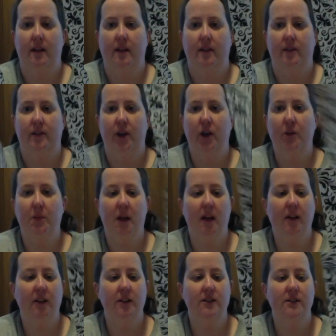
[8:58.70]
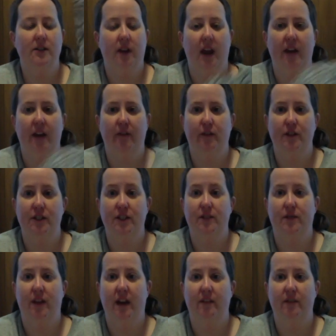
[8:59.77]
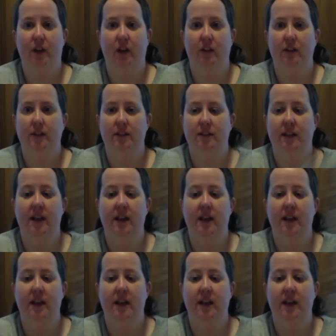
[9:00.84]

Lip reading: sock blockers for just $5